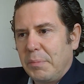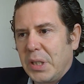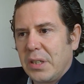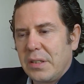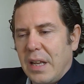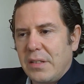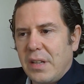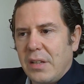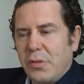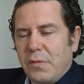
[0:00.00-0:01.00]
because
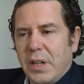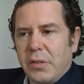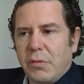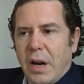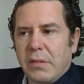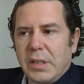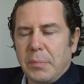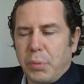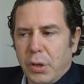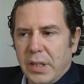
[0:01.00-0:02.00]
as you very
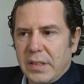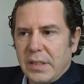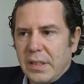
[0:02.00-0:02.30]
rightly put it,